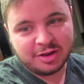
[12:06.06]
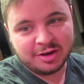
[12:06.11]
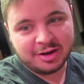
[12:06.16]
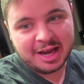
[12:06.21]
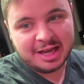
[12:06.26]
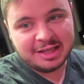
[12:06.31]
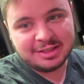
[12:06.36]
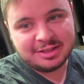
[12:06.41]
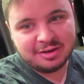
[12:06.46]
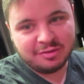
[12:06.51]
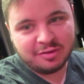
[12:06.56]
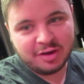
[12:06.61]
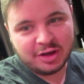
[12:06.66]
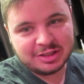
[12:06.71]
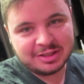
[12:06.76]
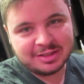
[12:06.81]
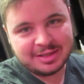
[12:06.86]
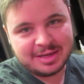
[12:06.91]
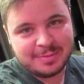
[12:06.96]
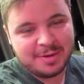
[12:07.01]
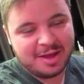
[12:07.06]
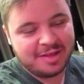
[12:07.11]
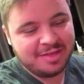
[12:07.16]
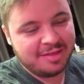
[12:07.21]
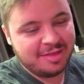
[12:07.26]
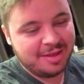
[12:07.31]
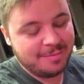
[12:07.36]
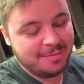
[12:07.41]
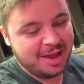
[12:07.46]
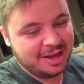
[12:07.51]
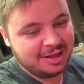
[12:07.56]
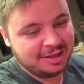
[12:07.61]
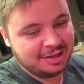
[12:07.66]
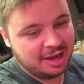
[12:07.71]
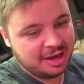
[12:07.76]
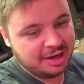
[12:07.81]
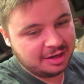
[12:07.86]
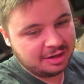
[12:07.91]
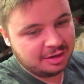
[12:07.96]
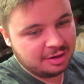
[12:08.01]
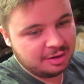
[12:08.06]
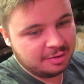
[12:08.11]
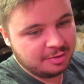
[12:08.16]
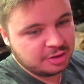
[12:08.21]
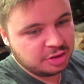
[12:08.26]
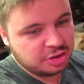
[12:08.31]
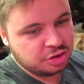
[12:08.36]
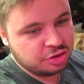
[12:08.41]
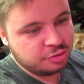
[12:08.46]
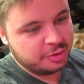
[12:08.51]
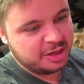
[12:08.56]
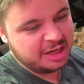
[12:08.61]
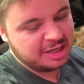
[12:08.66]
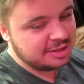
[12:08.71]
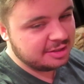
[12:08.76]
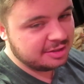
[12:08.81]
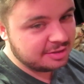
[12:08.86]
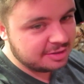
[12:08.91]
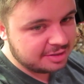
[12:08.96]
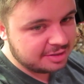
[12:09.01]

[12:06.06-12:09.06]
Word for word: their kids to fall asleep, and then they make, like, sweets and